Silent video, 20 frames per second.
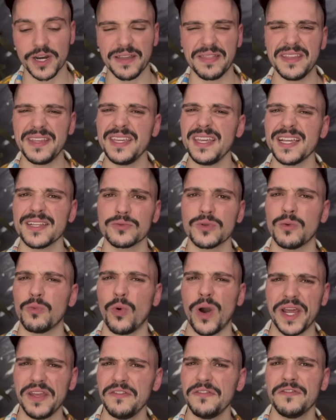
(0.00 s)
I think he has a
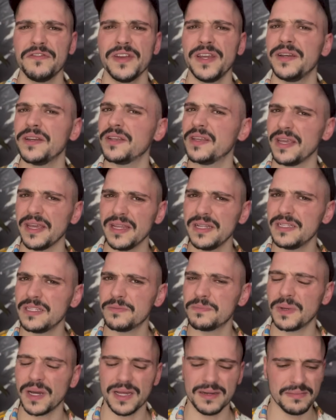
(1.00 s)
wife and kids,
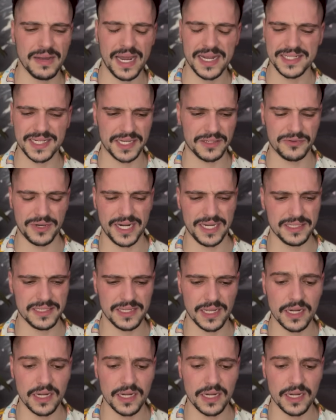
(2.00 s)
but I digress.